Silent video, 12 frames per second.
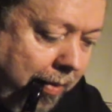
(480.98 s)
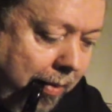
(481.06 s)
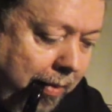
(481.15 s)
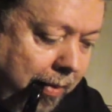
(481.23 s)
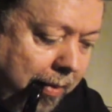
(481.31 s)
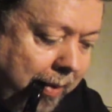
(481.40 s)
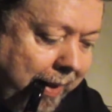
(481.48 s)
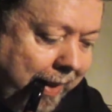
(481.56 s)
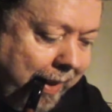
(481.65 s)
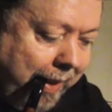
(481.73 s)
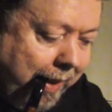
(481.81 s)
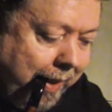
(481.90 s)
straight
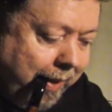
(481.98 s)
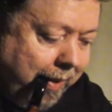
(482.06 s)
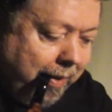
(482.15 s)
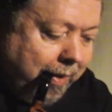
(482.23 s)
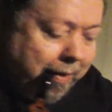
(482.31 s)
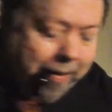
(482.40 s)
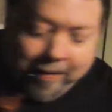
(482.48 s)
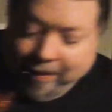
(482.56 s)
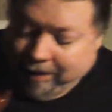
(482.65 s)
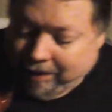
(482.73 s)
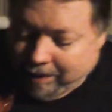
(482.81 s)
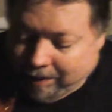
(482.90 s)
ahead
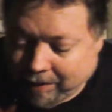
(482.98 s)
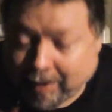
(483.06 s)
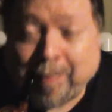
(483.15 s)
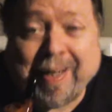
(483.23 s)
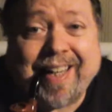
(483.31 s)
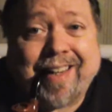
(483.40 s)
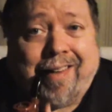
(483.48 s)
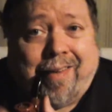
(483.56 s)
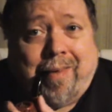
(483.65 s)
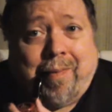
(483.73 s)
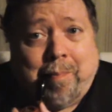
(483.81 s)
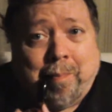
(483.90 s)
tobacco.
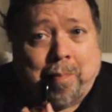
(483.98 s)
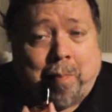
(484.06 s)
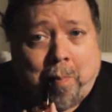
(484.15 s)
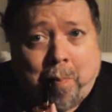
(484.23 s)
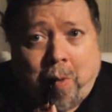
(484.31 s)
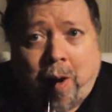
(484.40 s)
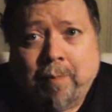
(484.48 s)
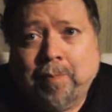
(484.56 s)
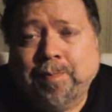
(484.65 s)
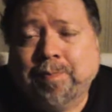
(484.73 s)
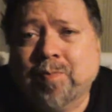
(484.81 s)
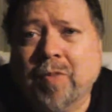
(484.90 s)

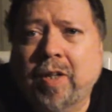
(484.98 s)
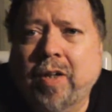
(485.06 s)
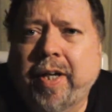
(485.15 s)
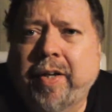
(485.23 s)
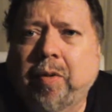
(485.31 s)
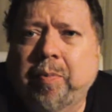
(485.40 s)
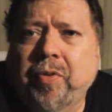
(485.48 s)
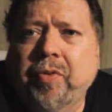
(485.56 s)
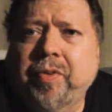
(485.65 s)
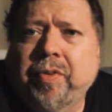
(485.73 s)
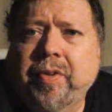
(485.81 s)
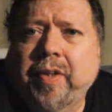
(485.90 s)
The lighter I'm
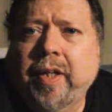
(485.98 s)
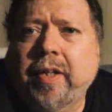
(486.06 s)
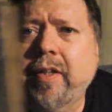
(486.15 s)
using tonight